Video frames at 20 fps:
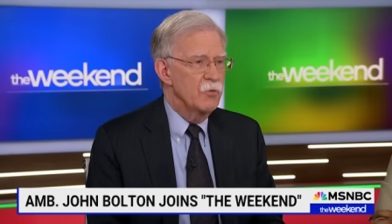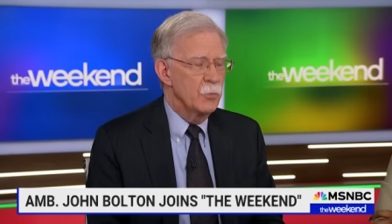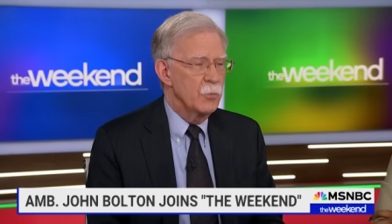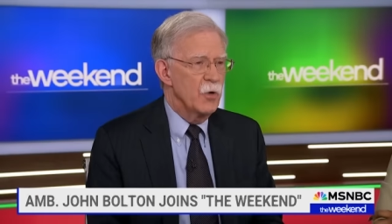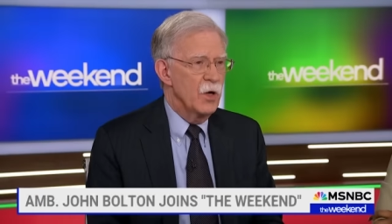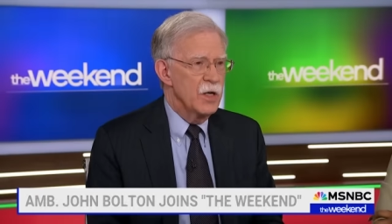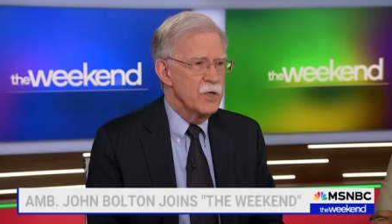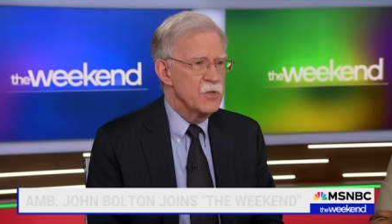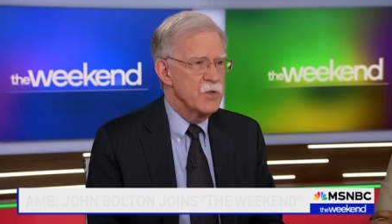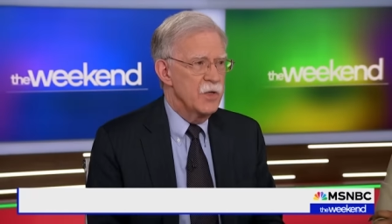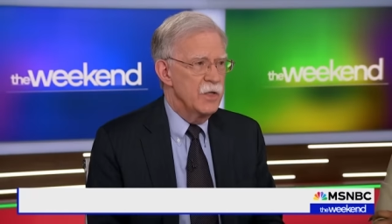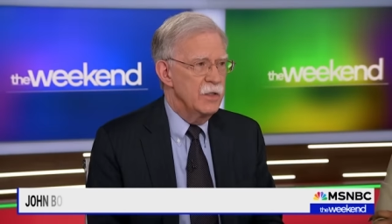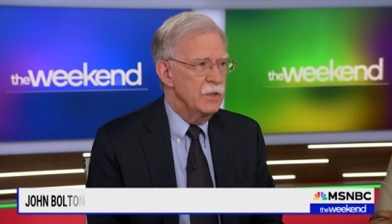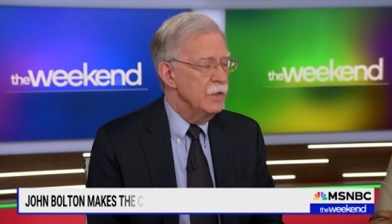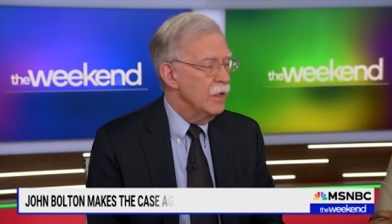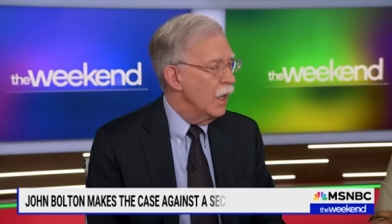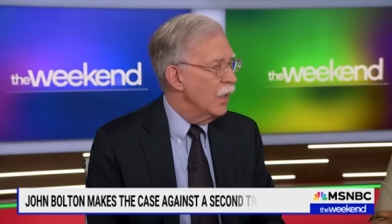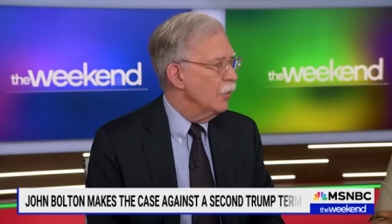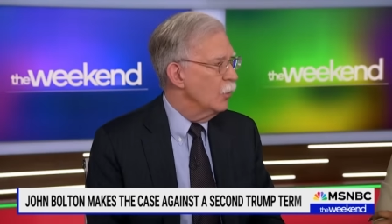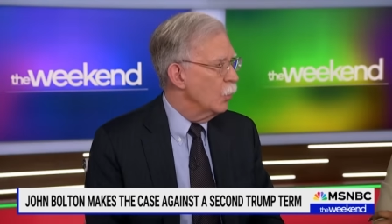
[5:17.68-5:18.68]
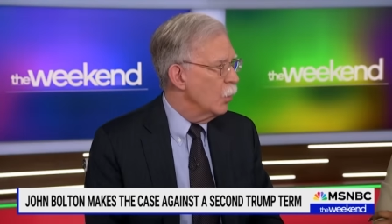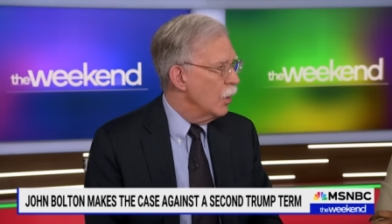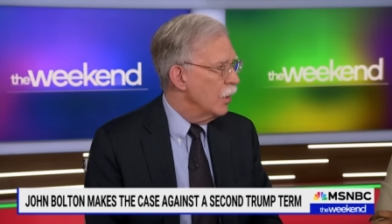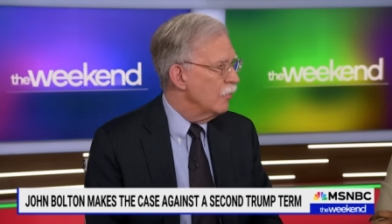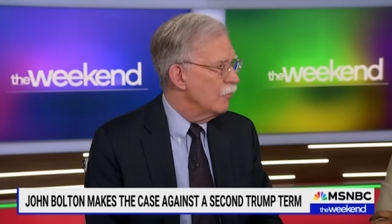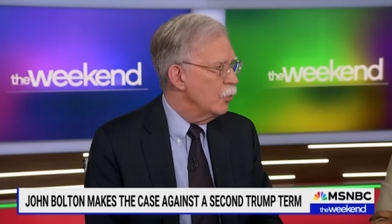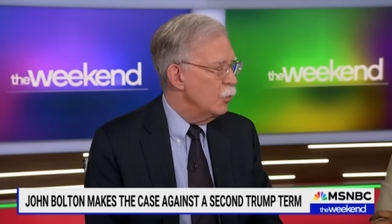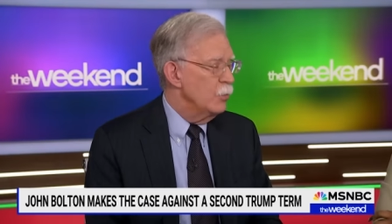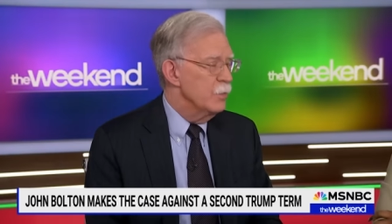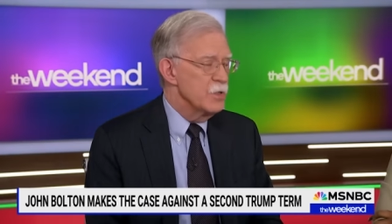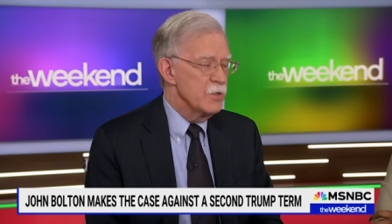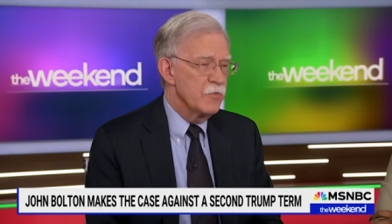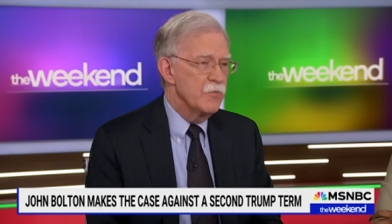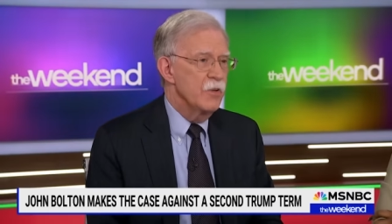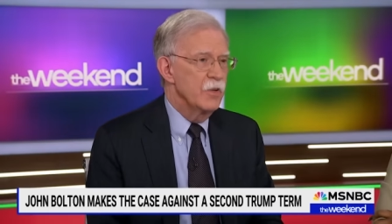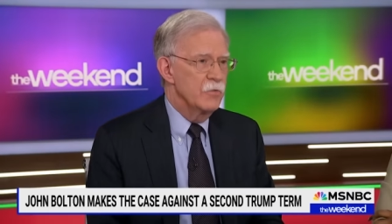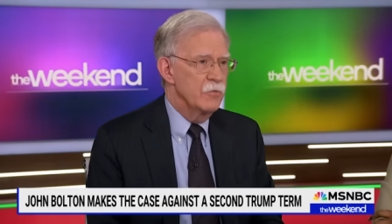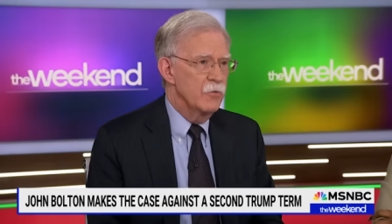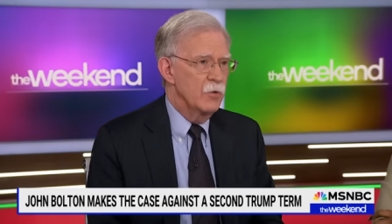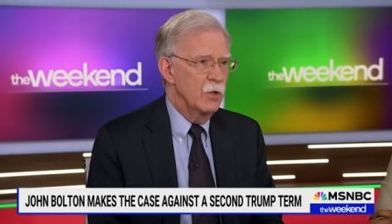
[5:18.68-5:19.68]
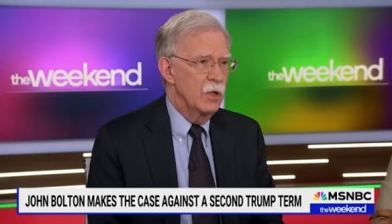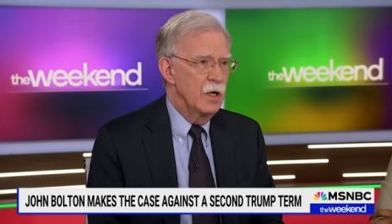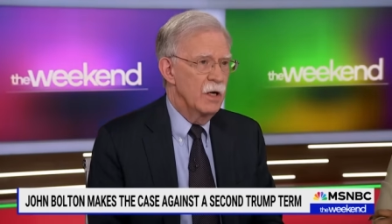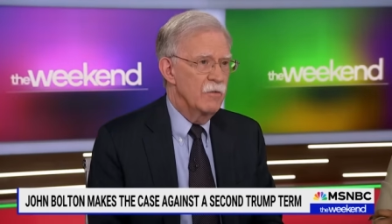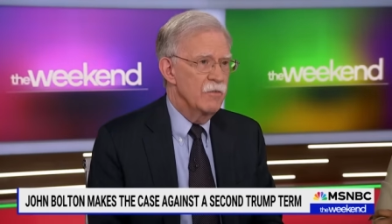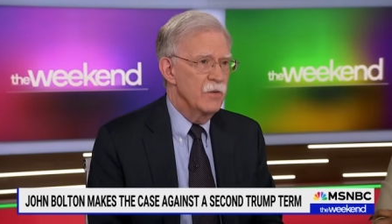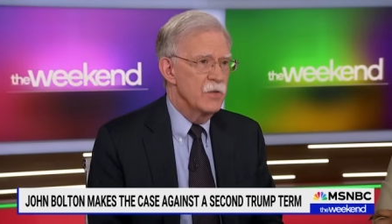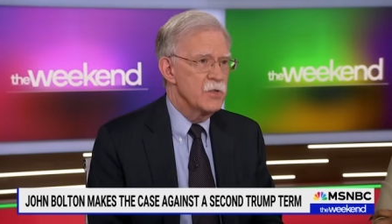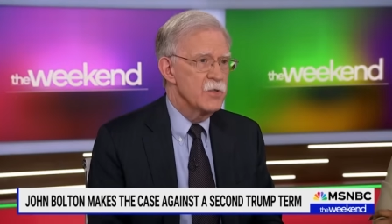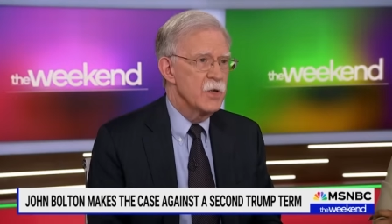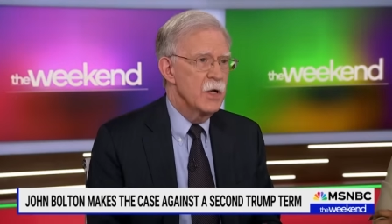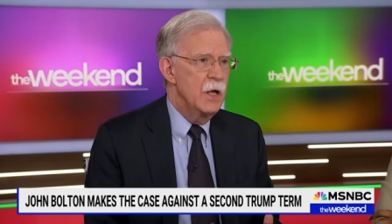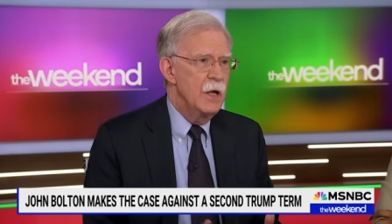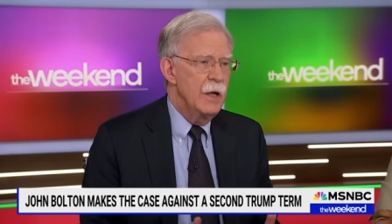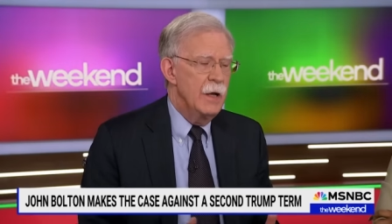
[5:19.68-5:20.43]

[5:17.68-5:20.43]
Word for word: for president, neither one of whom is fit for office.